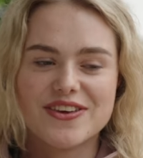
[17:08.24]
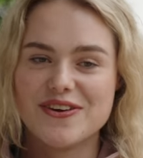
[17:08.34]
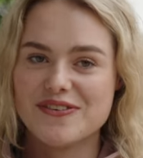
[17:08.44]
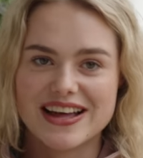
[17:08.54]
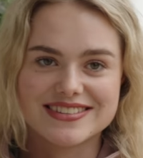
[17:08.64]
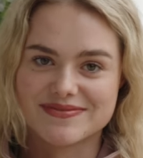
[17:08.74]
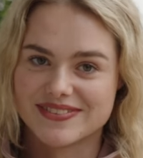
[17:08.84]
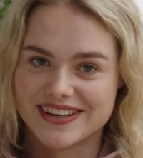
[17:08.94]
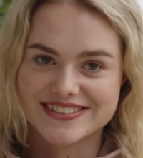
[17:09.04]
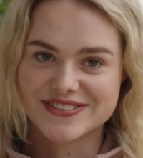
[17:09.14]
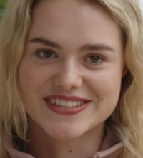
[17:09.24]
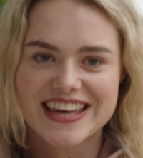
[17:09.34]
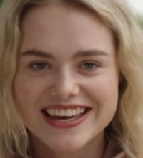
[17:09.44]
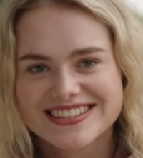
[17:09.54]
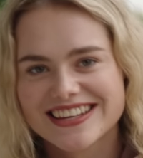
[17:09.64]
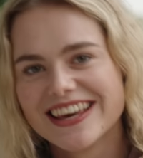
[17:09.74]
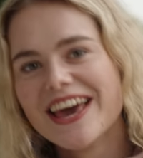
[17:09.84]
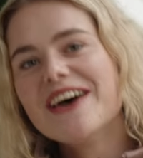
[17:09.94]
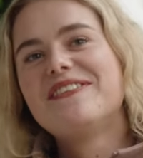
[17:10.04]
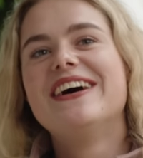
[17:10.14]
you have had some nice horses.
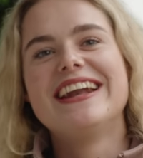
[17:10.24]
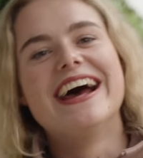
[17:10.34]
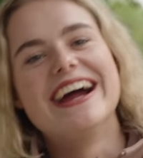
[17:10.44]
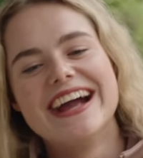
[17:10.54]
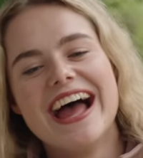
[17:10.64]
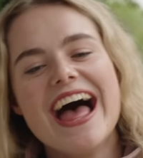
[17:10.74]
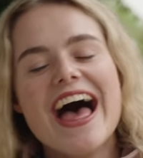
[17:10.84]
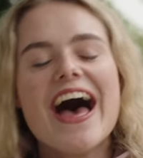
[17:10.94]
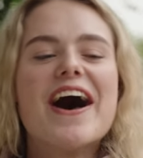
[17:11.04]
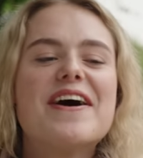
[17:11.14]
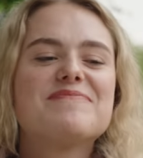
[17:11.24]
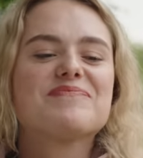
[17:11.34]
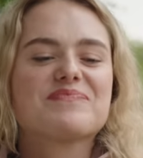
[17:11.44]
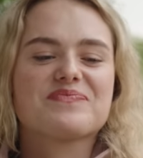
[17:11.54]
But no,